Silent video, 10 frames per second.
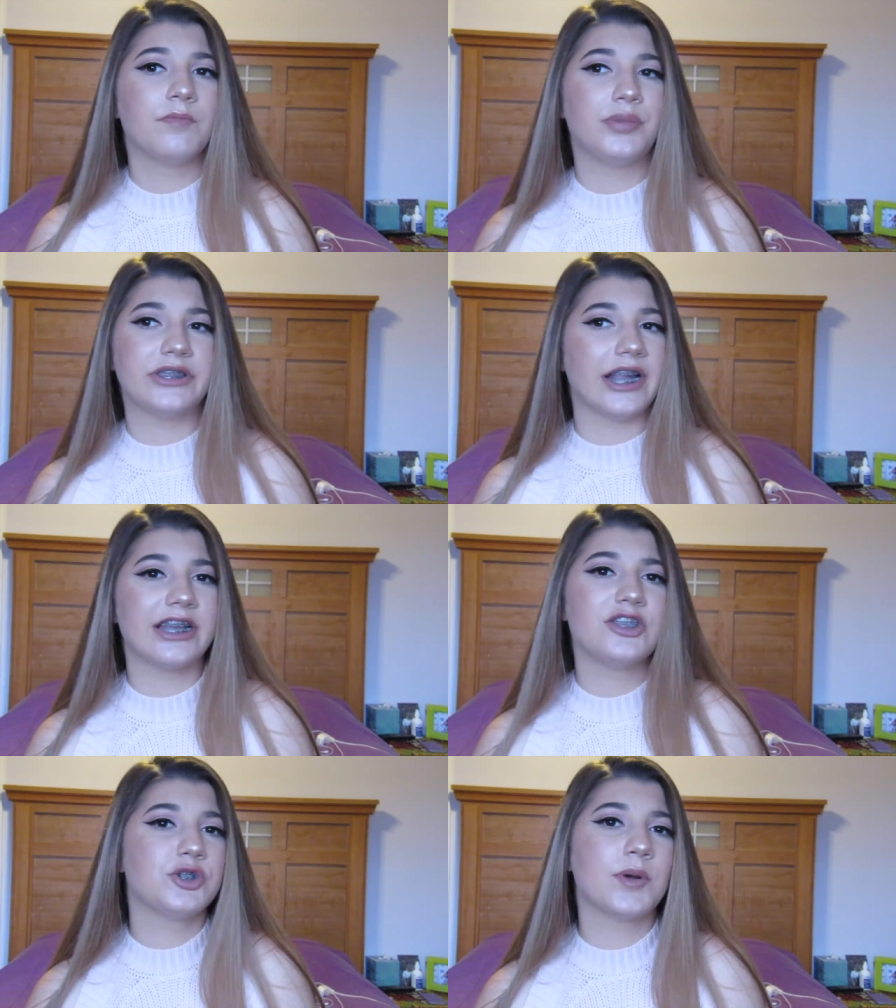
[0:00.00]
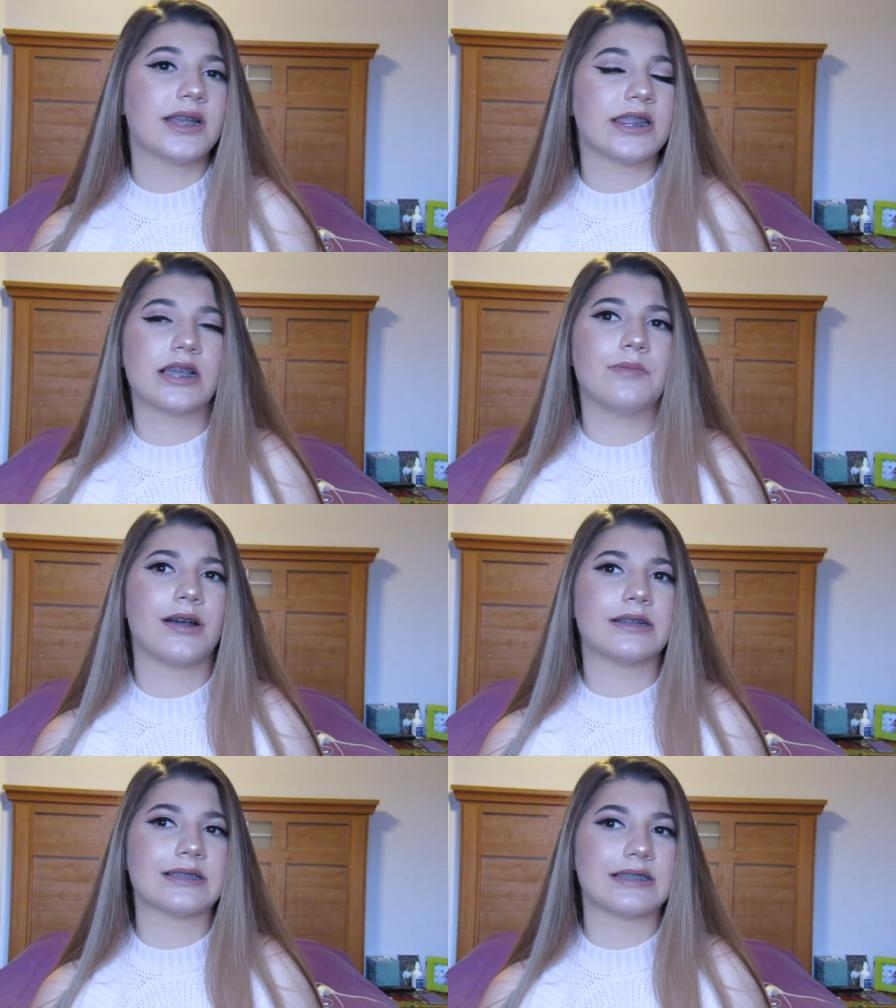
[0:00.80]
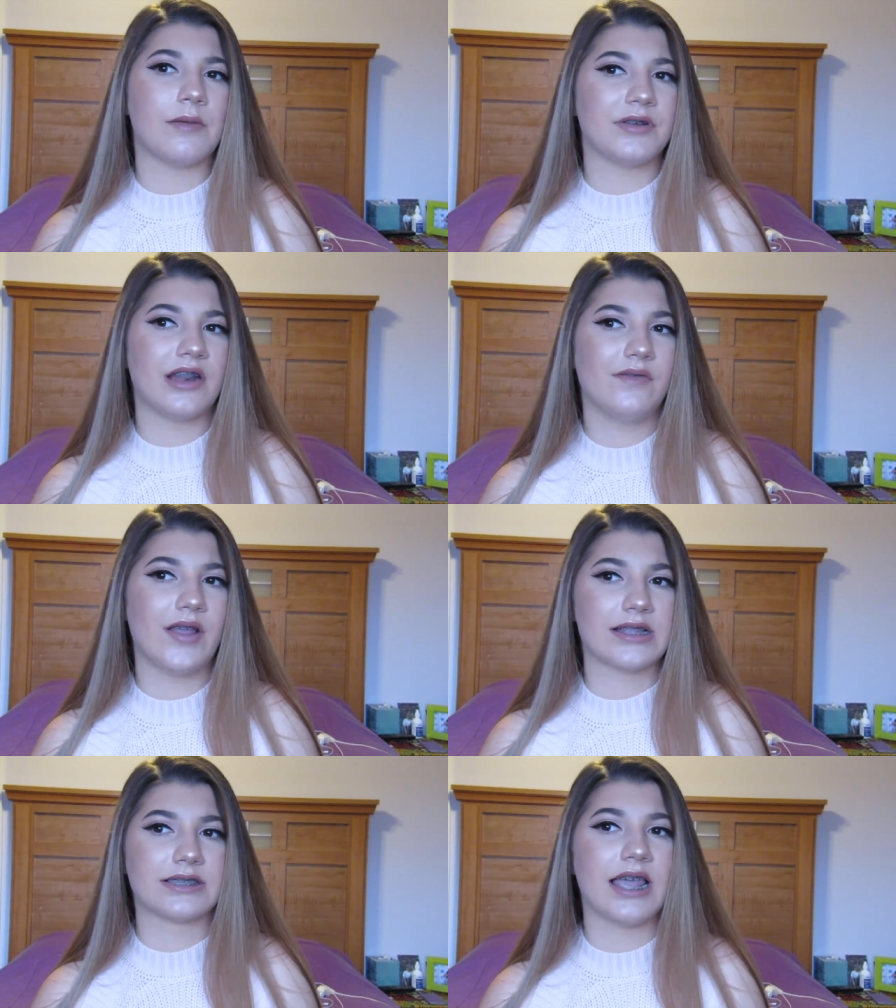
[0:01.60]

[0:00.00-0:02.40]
but they didn't do anything about it to stop it in advance.